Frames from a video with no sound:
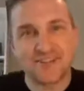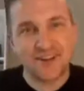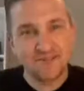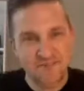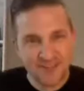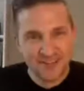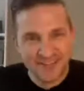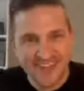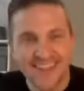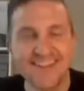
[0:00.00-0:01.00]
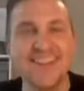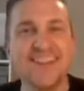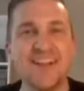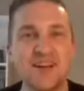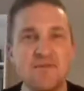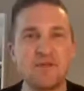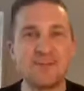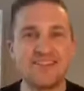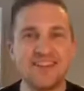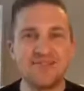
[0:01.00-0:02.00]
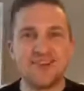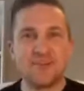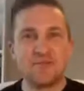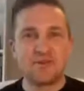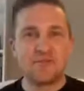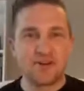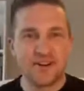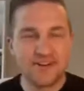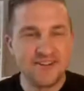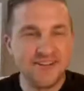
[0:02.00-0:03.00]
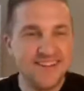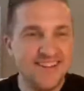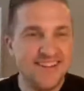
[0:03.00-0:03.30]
good starting point. People seeing what you've been working on.